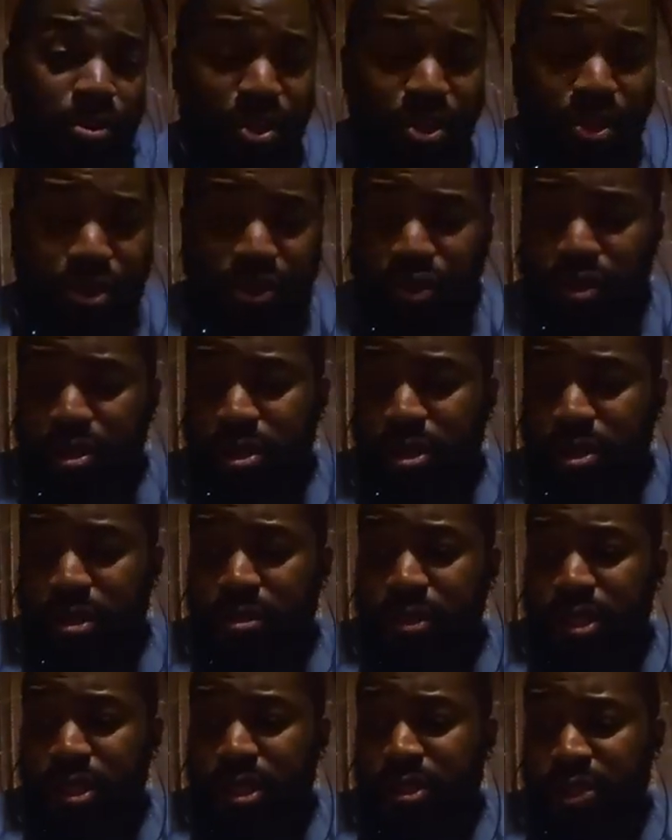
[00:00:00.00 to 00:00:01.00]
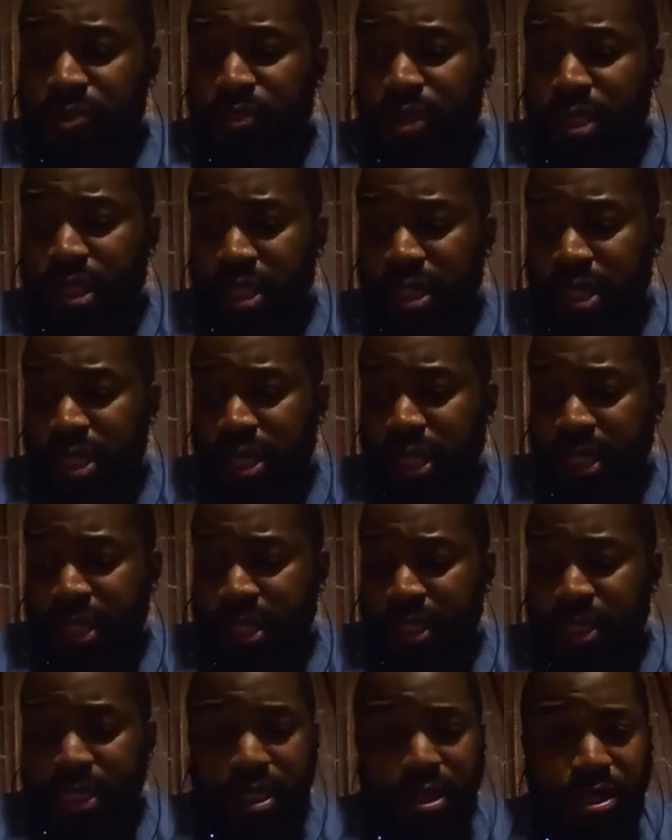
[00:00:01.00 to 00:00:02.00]
is concerned, it looks really good. Like I
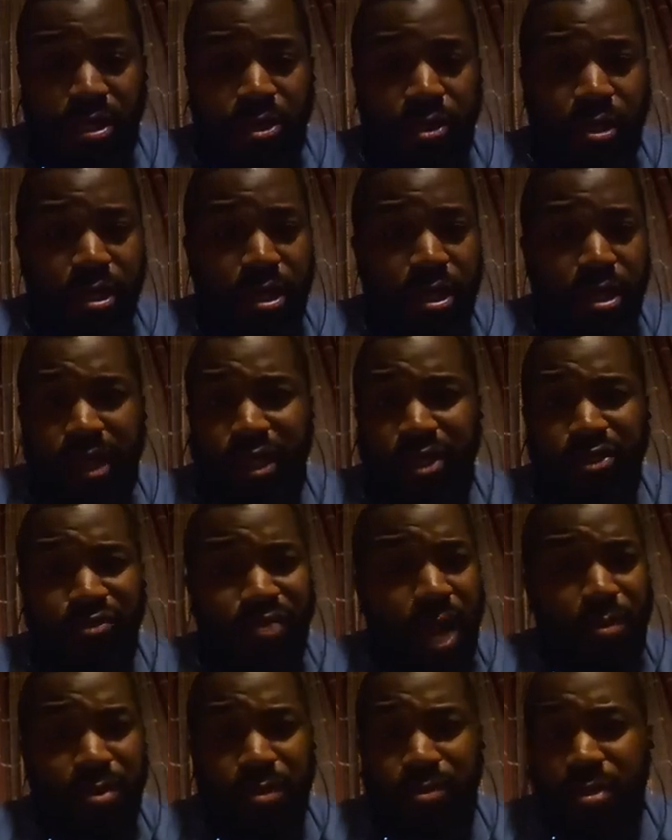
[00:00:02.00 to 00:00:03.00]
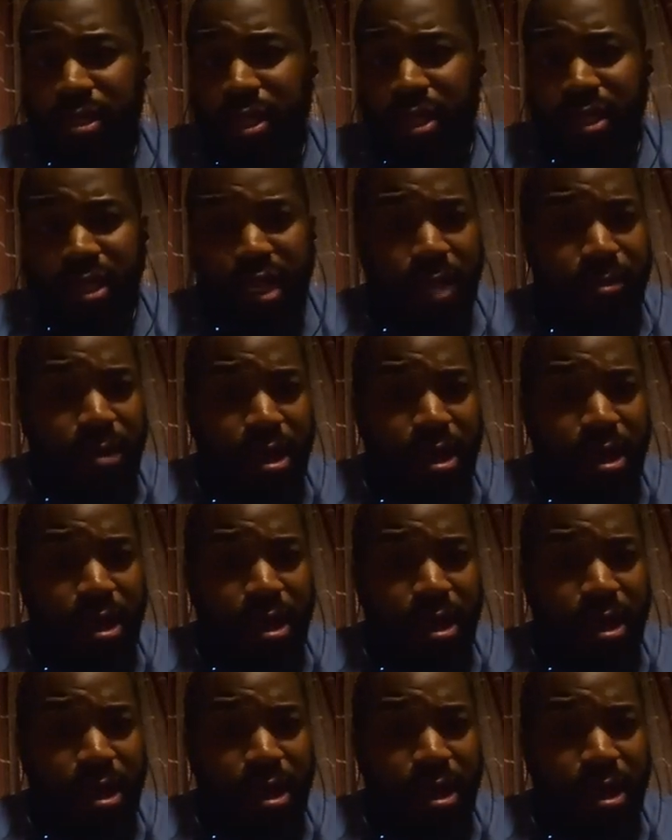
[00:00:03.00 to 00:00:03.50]
said, it's only like a drop of blood came